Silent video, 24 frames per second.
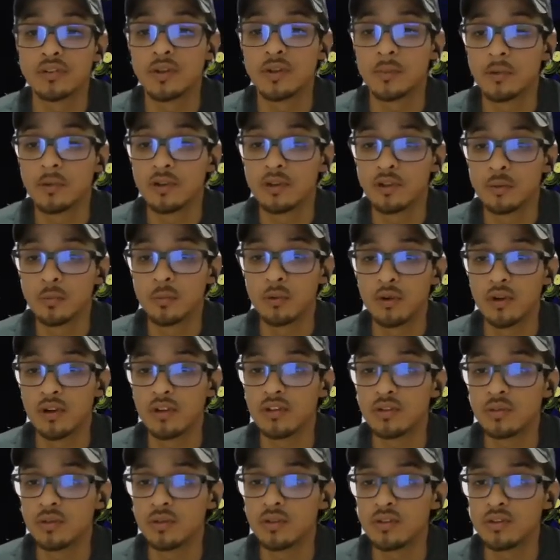I'm going to look more
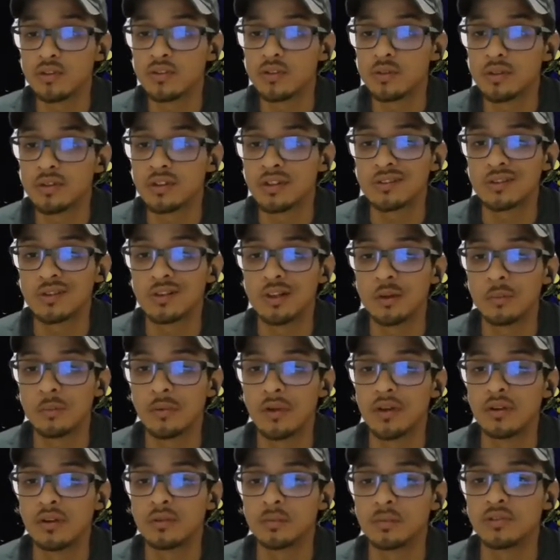into it and see what that's all
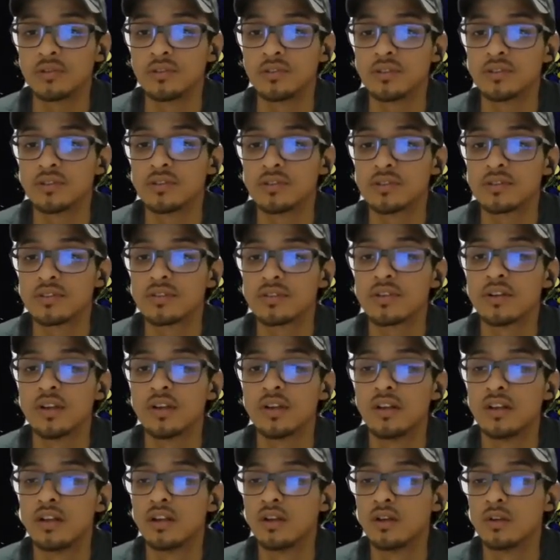about, but just
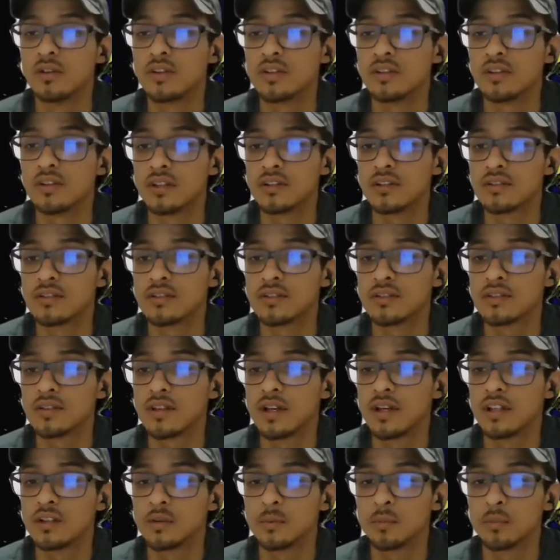know that's
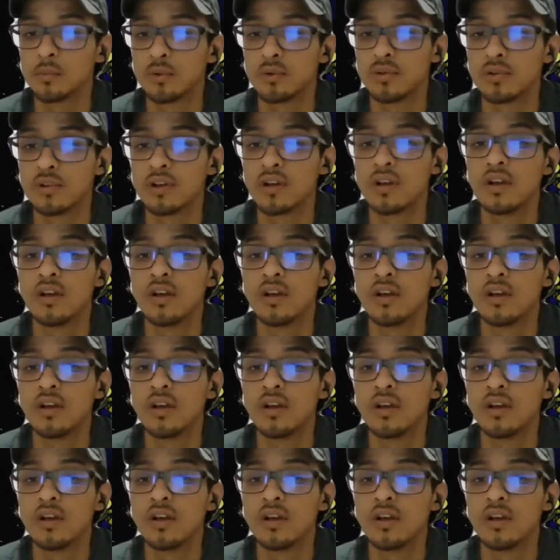on the board.